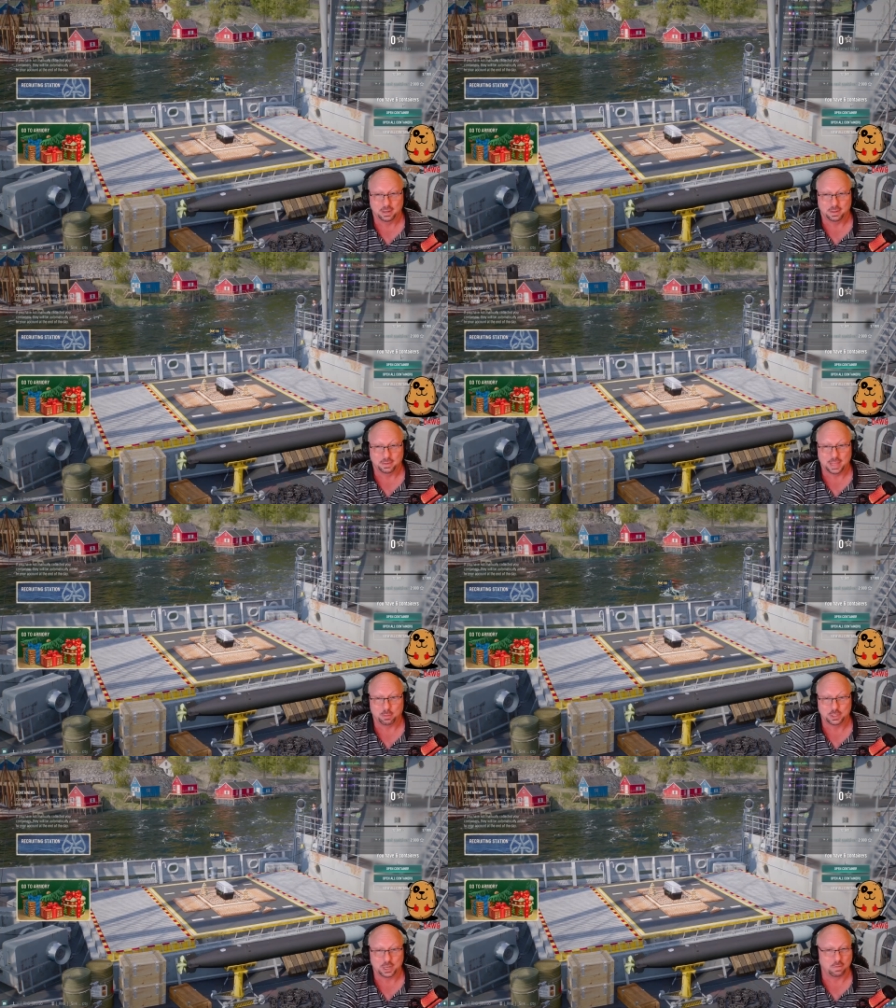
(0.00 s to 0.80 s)

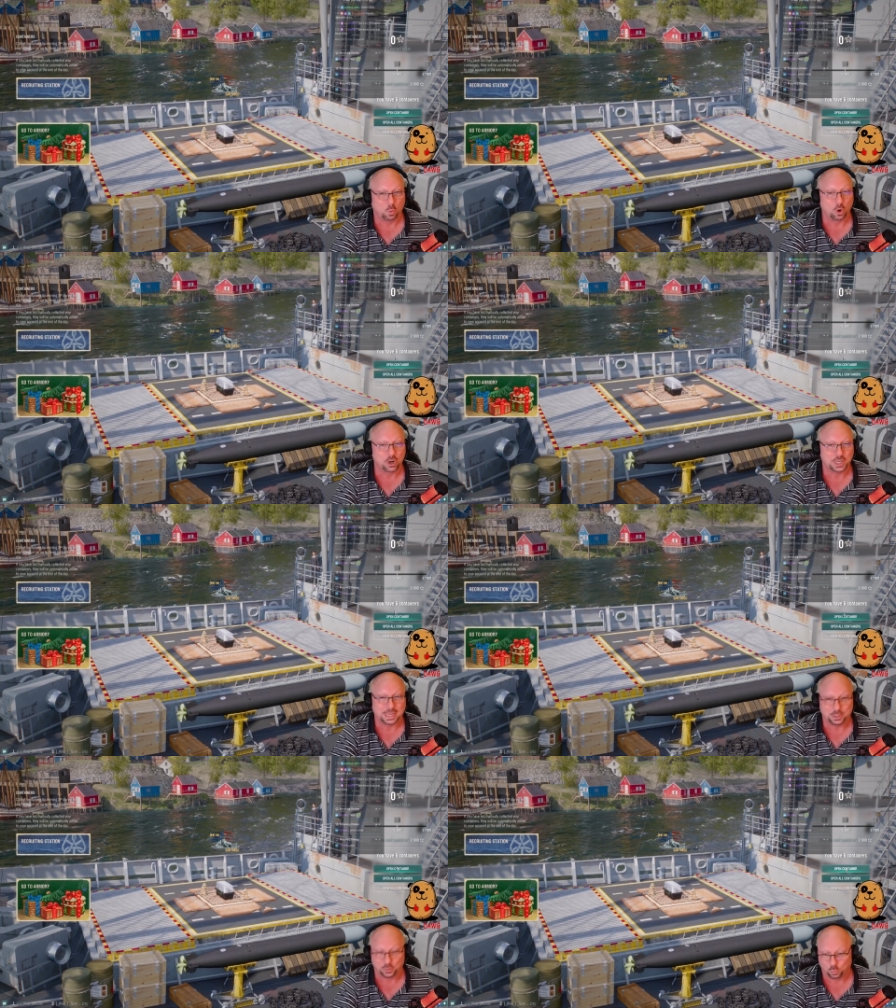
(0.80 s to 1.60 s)

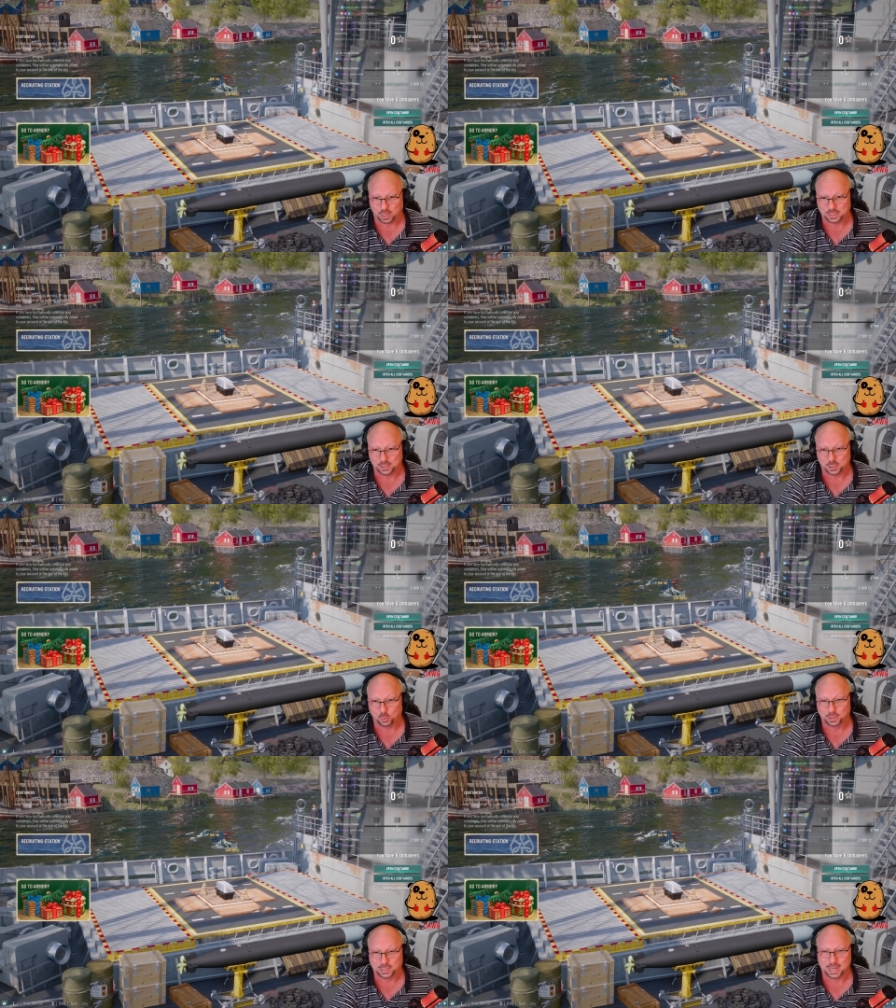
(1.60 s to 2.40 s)
14th one, so
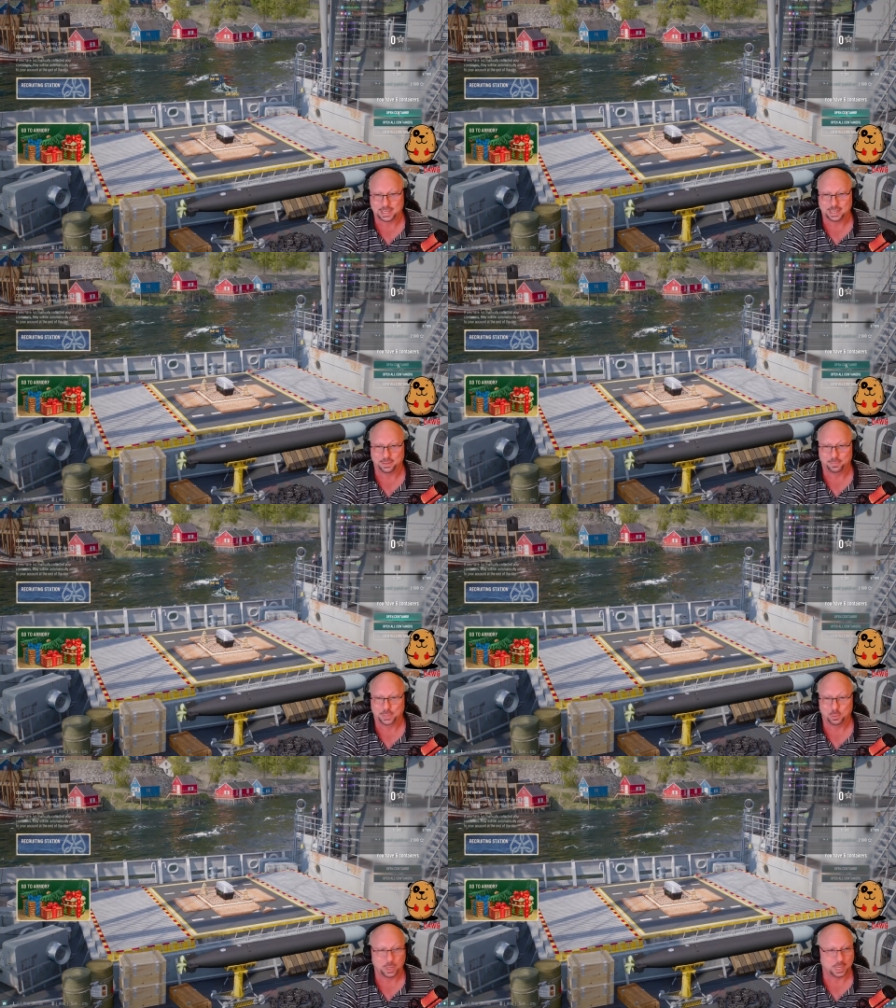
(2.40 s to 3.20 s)
we'll take it.
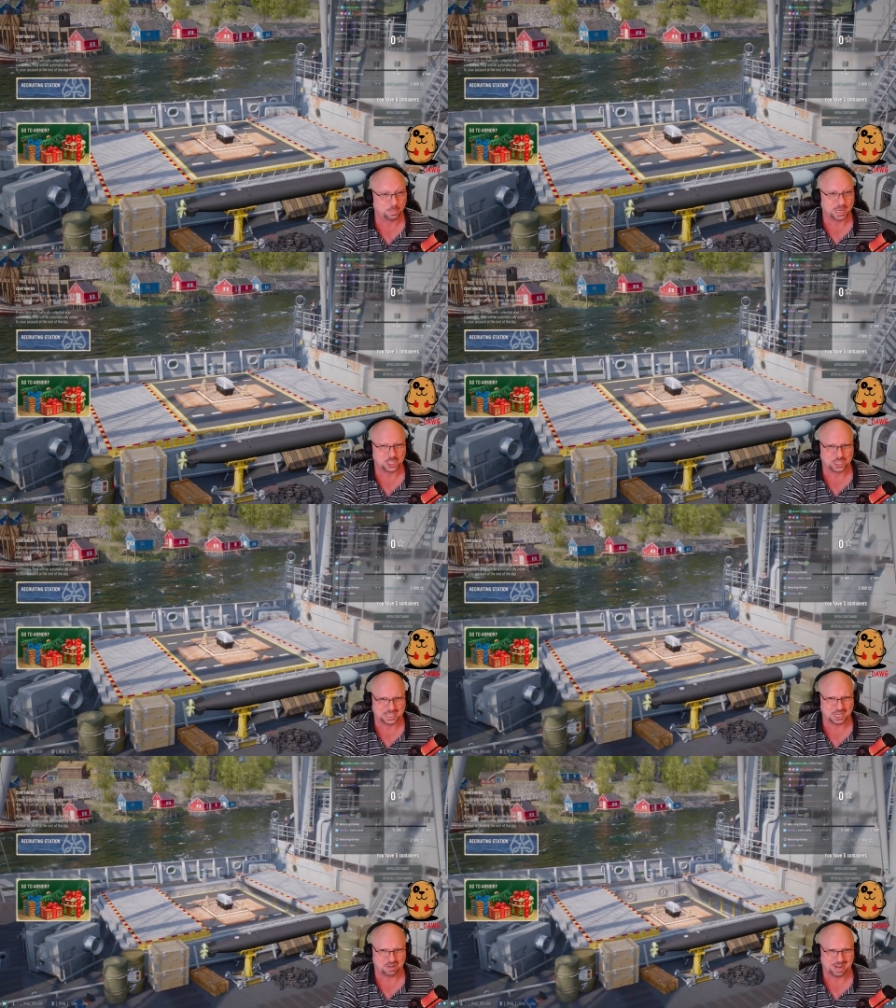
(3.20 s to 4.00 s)
Especially
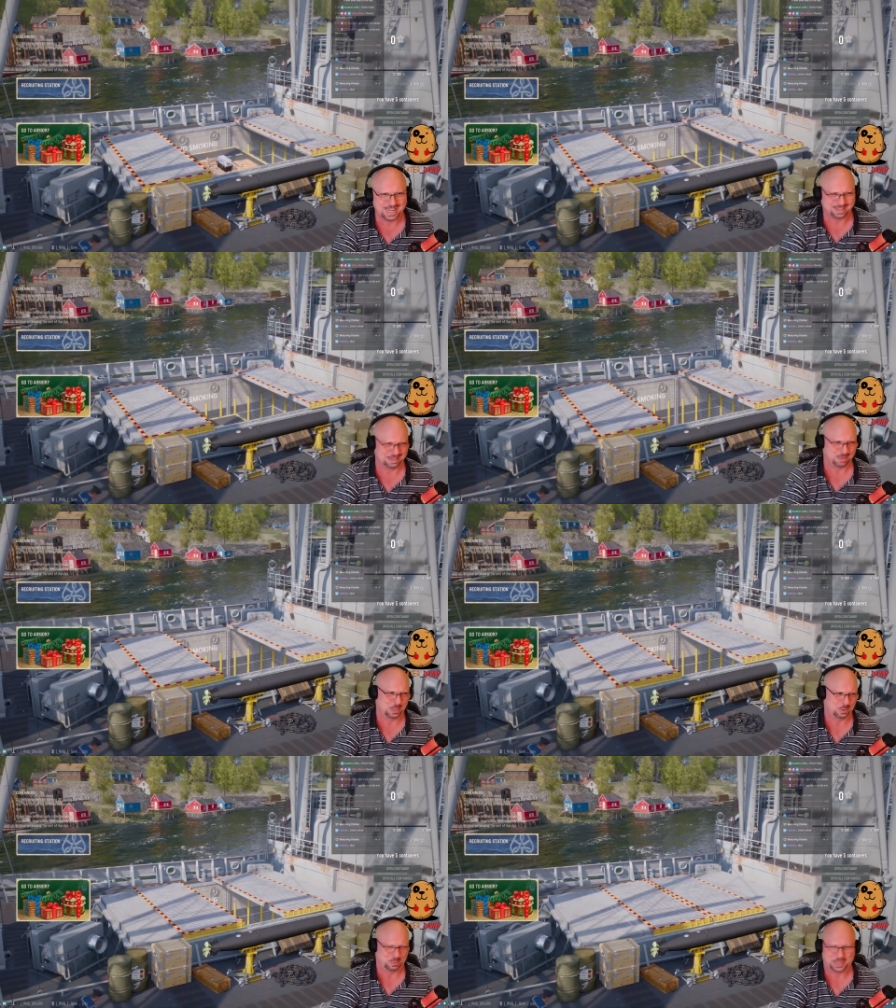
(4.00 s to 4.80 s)
tier 8. Come
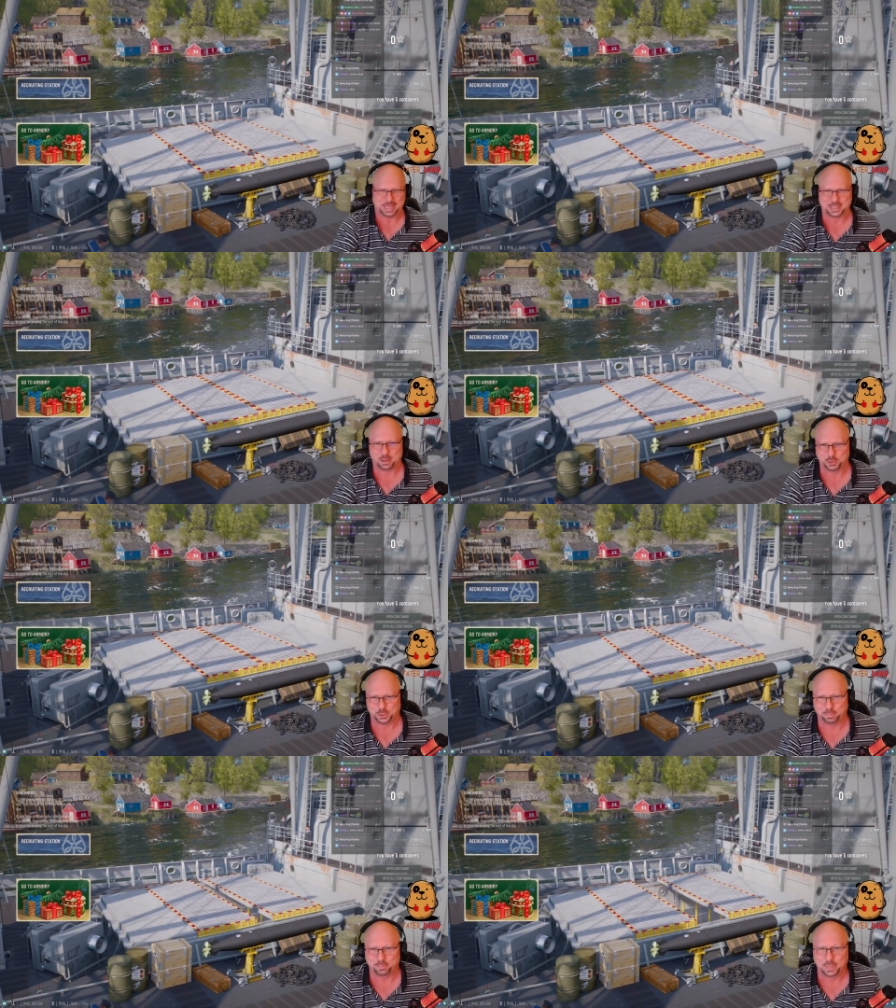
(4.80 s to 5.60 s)
on, that's
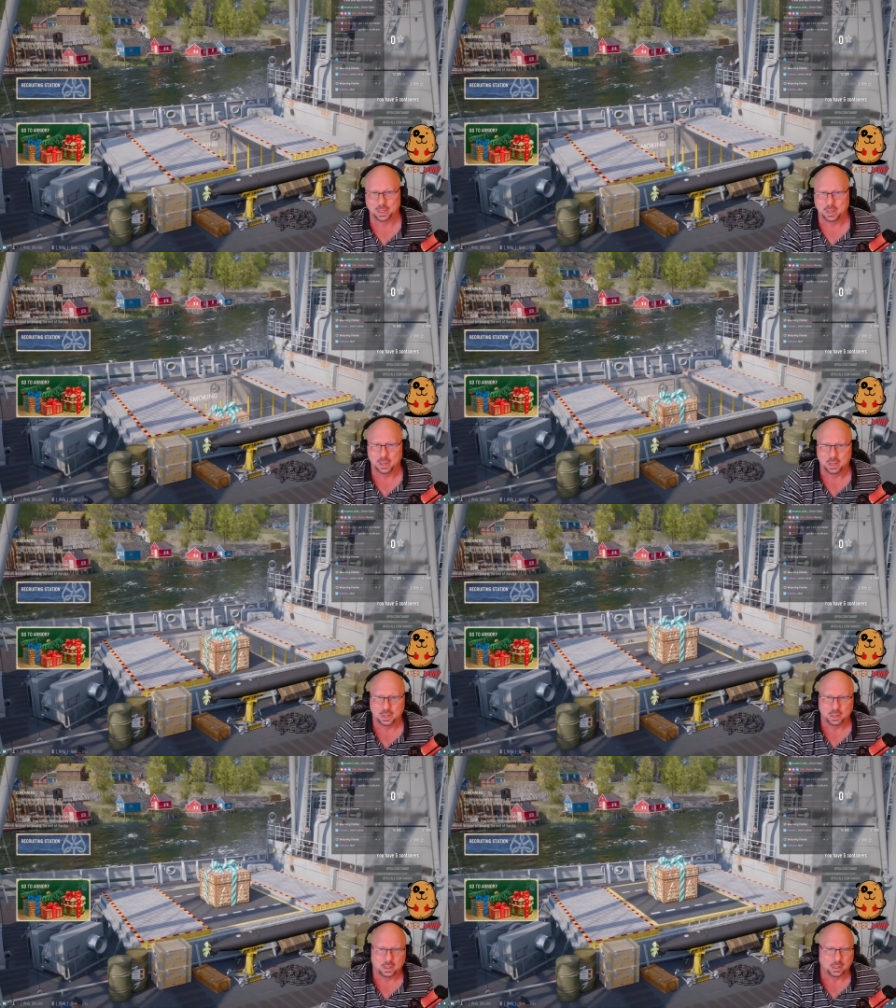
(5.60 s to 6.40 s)
awesome.
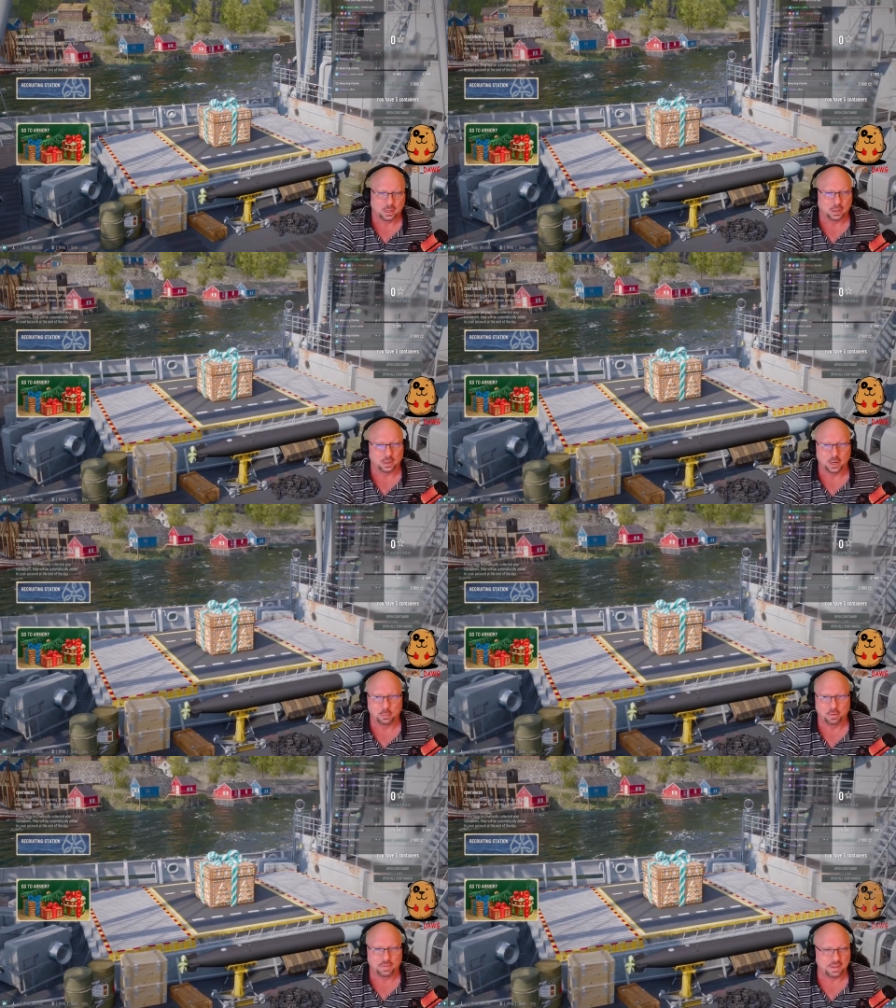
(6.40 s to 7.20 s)

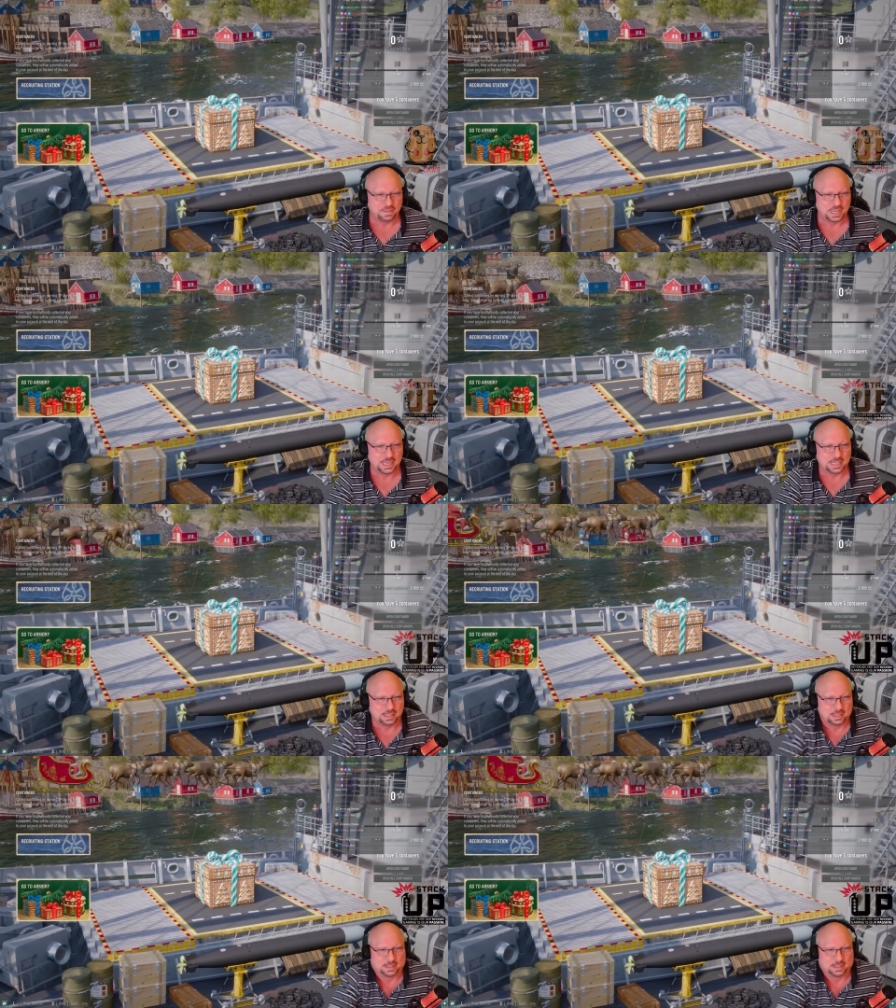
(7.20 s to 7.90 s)
Number 15.